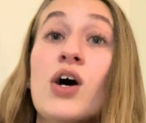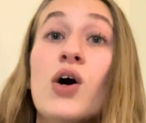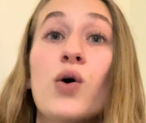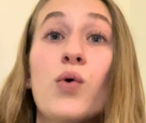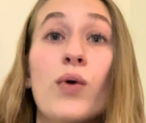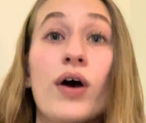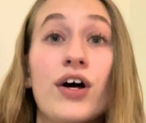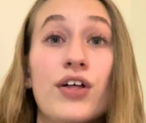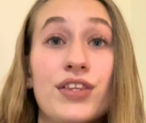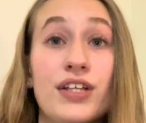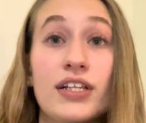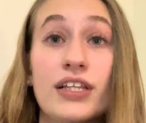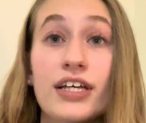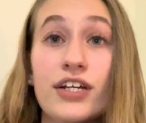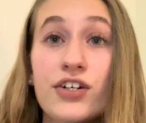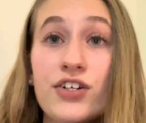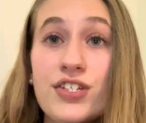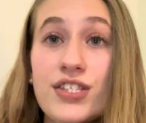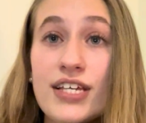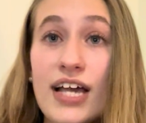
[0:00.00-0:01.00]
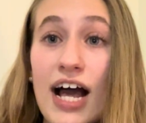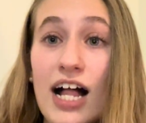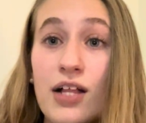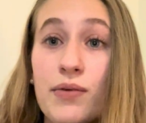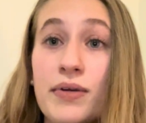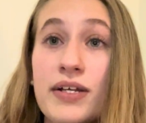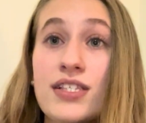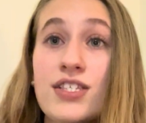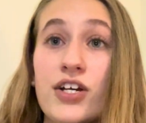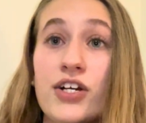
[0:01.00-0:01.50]
Well, the literacy
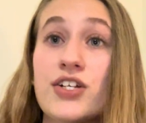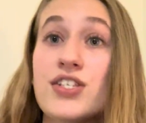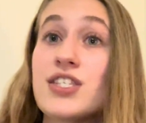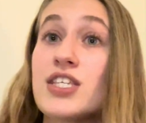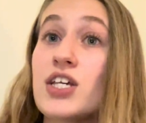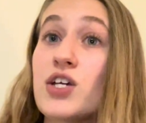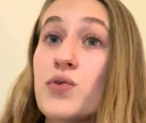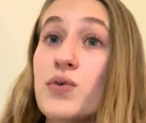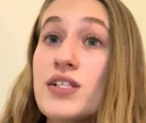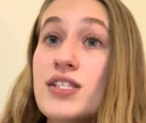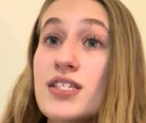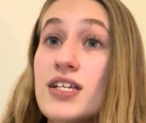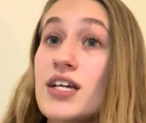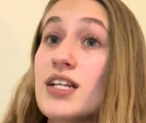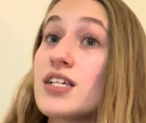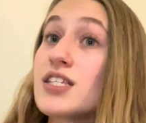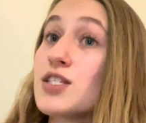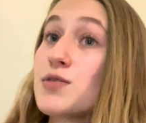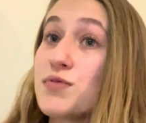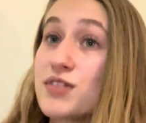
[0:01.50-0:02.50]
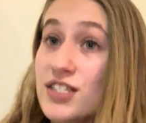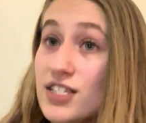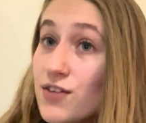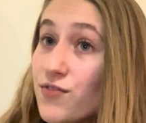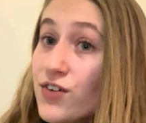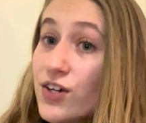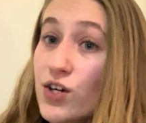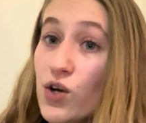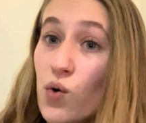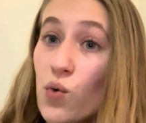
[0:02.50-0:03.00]
elements are sequenced in a
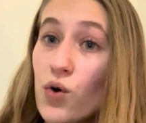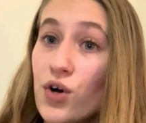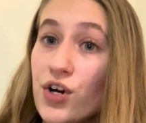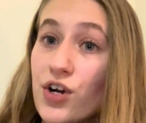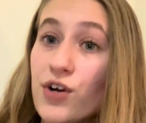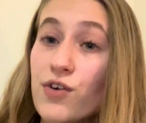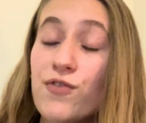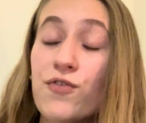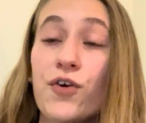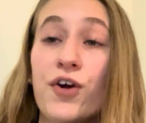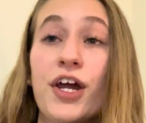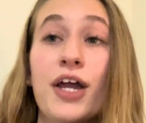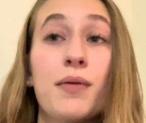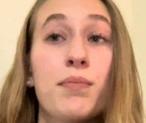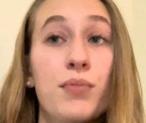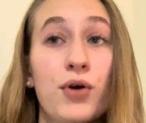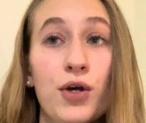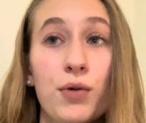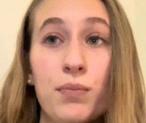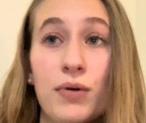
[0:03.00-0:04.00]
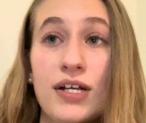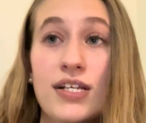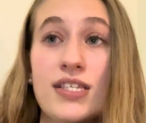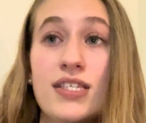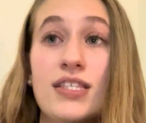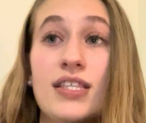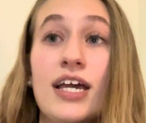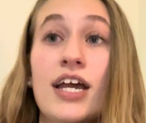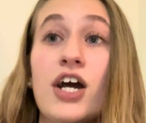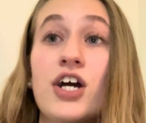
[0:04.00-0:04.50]
specific order for a purpose.
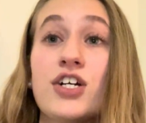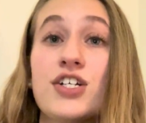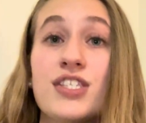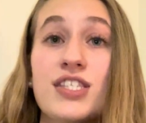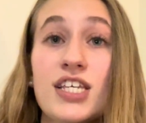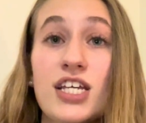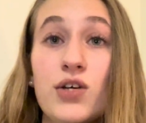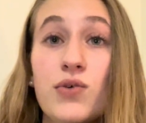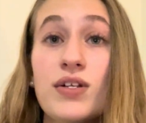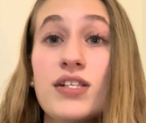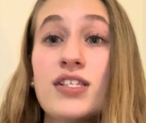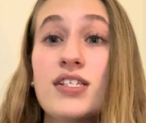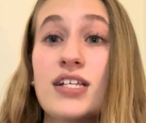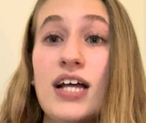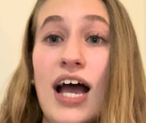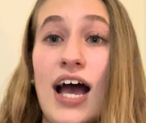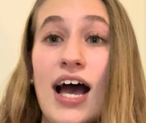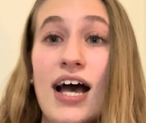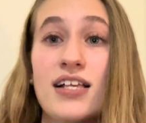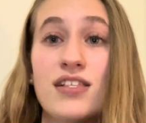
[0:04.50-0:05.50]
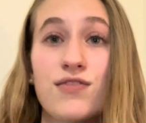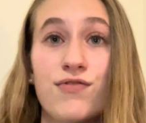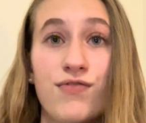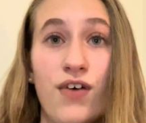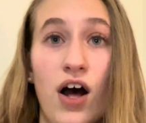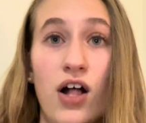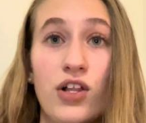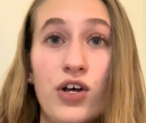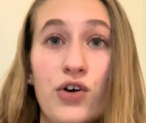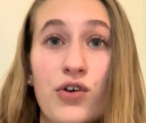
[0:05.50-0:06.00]
They are sequenced as
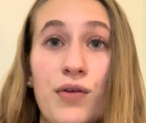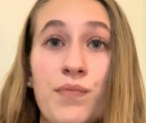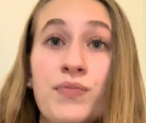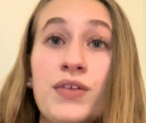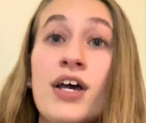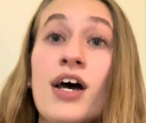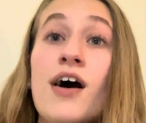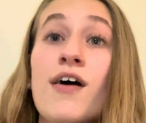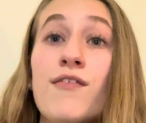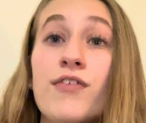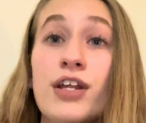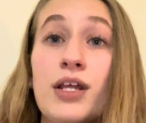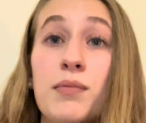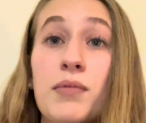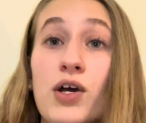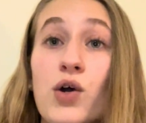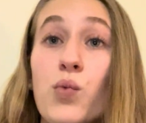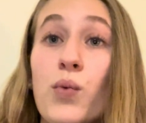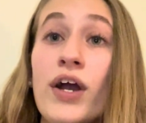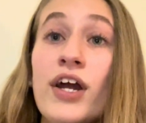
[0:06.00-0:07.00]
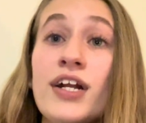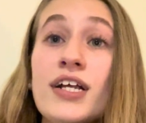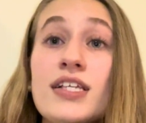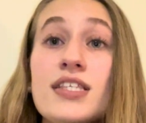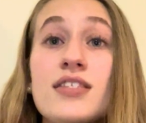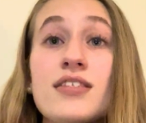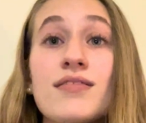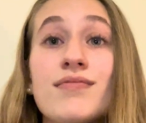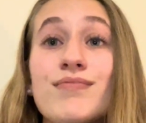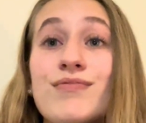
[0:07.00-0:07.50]
followed: phonemic
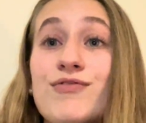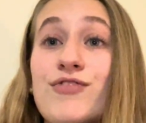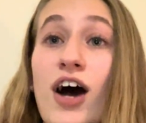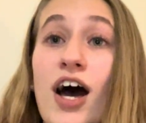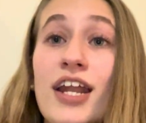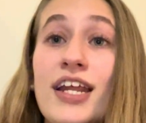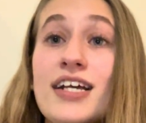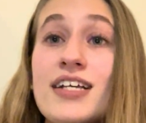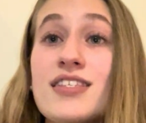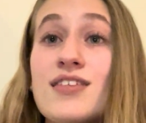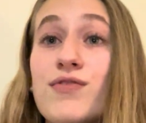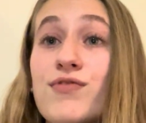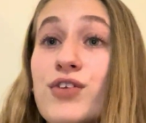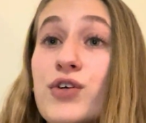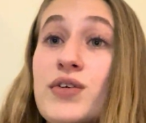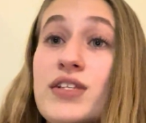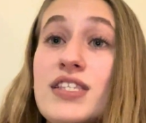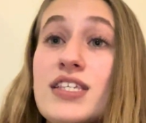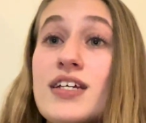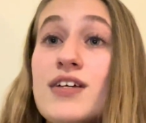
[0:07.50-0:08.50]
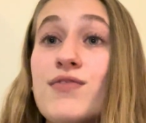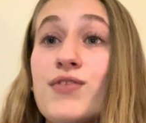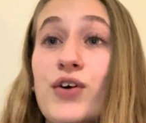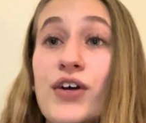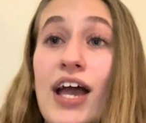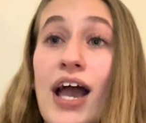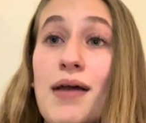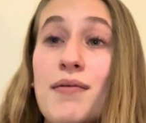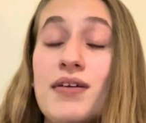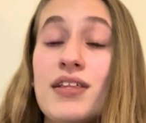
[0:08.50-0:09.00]
awareness, phonics, fluency,
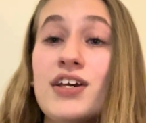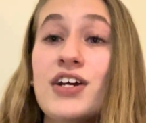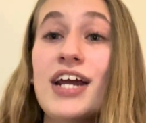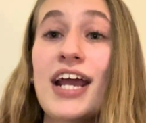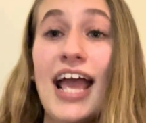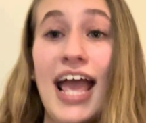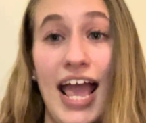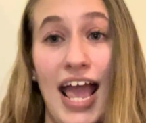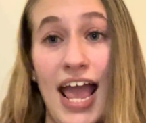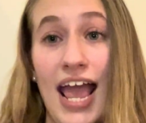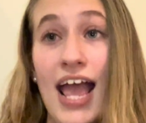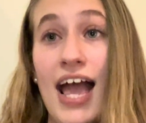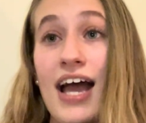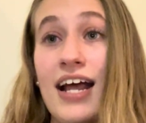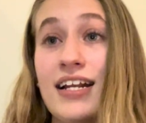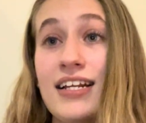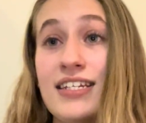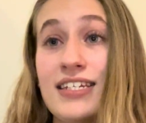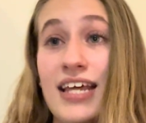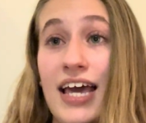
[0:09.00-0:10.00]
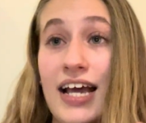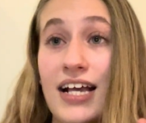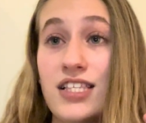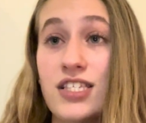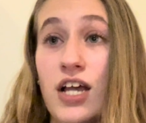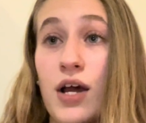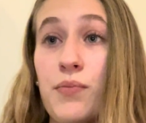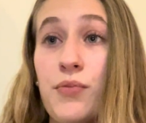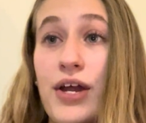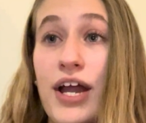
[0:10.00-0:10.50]
vocabulary, and text
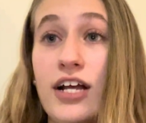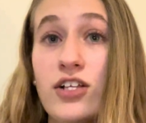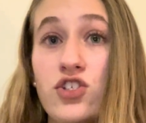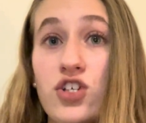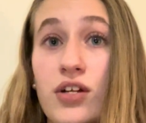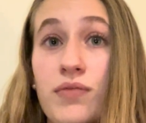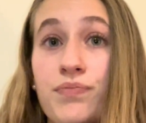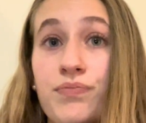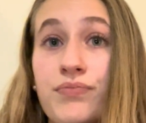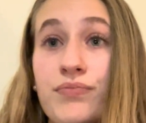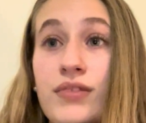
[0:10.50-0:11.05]
comprehension.